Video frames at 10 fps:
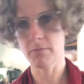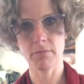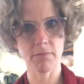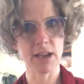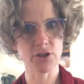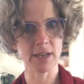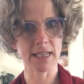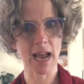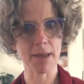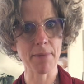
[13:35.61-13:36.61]
measuring
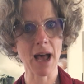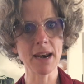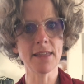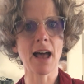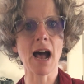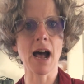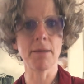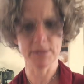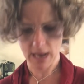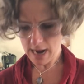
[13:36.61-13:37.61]
tape under the
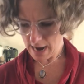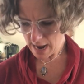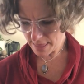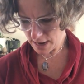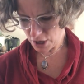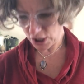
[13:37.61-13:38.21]
arms, and then you're